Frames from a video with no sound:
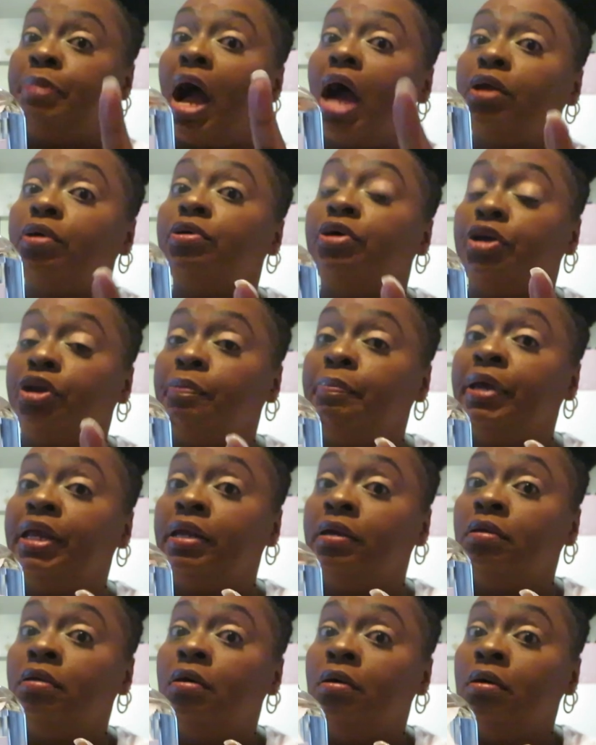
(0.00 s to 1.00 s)
bottle could have
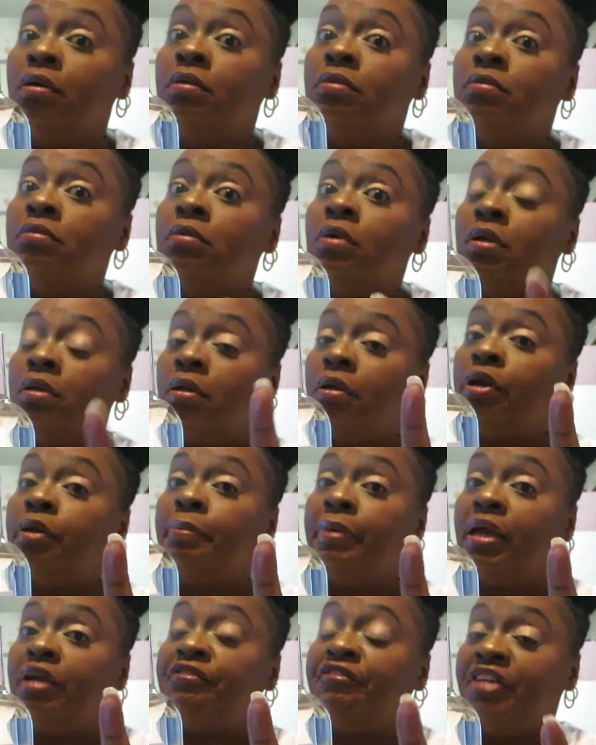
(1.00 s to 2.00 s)
been a
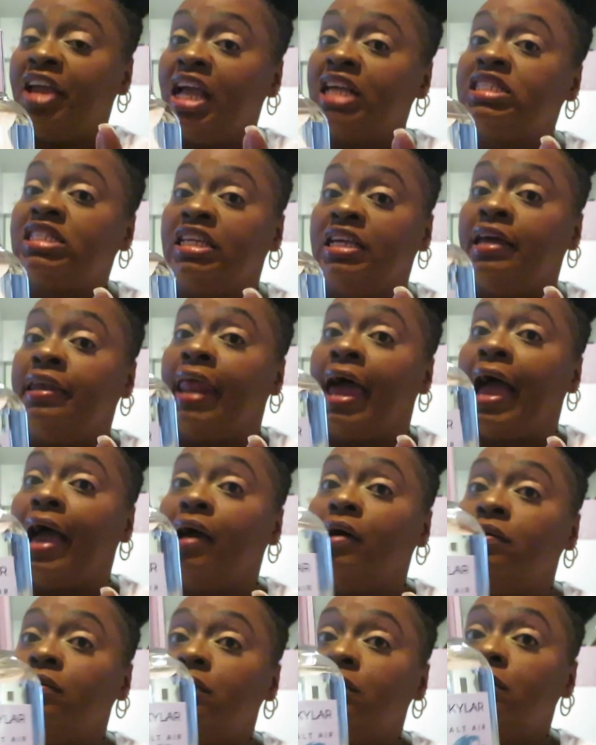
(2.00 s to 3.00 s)
little bit fancier now